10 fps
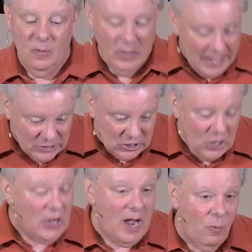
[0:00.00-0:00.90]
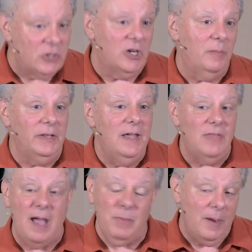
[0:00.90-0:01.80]
Well, that's good. I want you to believe
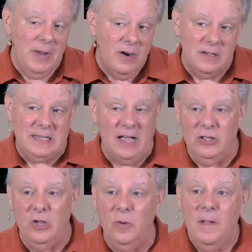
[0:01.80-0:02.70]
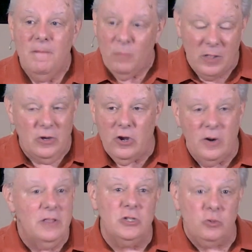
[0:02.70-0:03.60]
that. But I'm here to tell you, whether
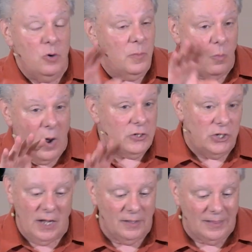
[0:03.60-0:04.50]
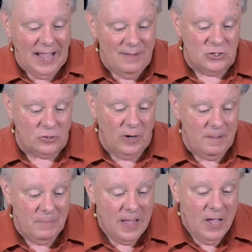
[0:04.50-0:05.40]
you're in this room or watching on the live
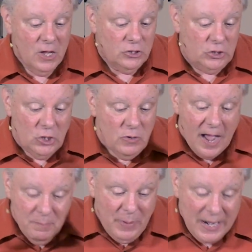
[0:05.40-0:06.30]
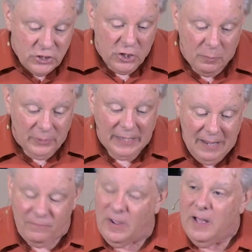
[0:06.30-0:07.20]
stream, do not base your
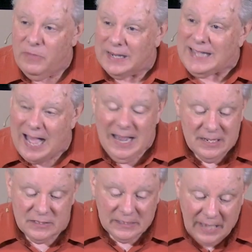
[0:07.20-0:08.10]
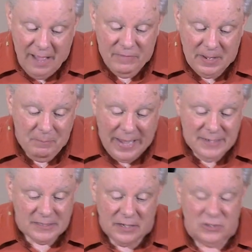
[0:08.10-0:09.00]
belief that God is loving
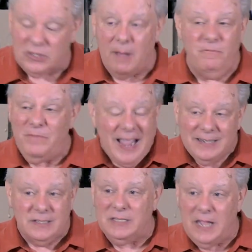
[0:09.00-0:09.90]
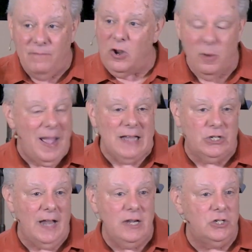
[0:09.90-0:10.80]
based on some fantasy of your
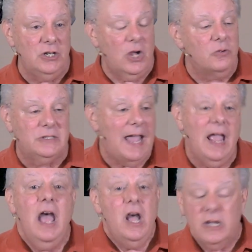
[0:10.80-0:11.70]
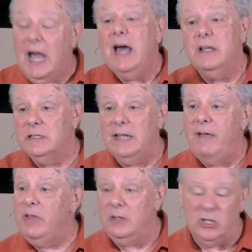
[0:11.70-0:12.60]
imagination. Don't say God is
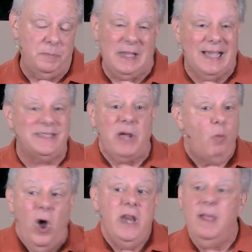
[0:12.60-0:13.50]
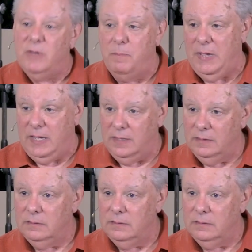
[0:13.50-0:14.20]
loving just because I want him to be.